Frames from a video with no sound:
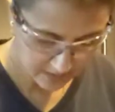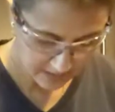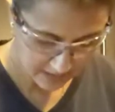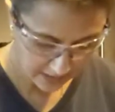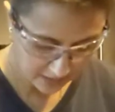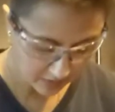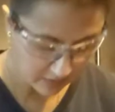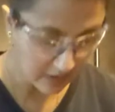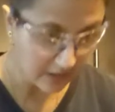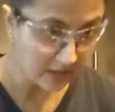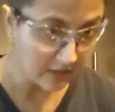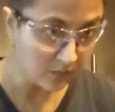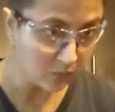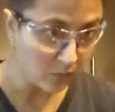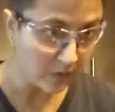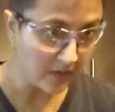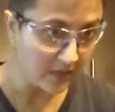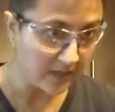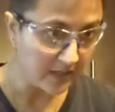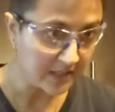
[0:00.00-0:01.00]
tare it
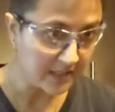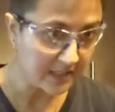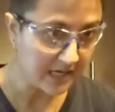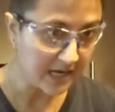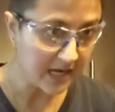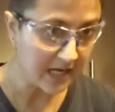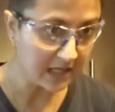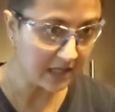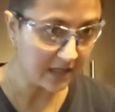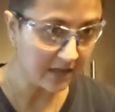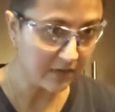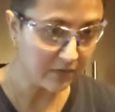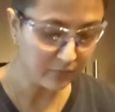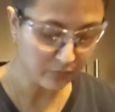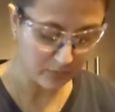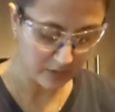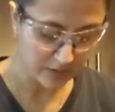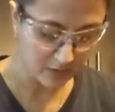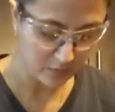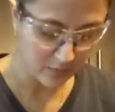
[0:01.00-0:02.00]
with exactly
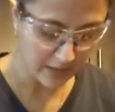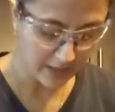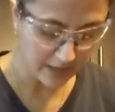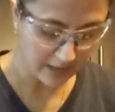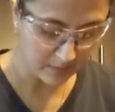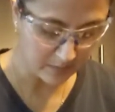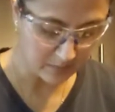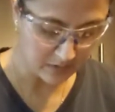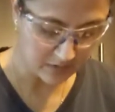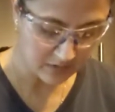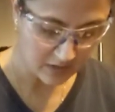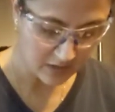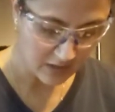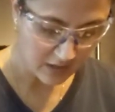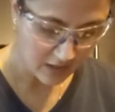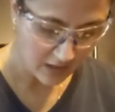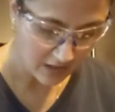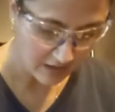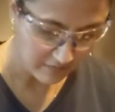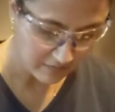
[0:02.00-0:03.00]
3 grams
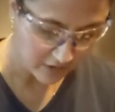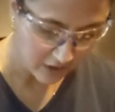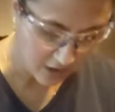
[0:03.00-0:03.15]
of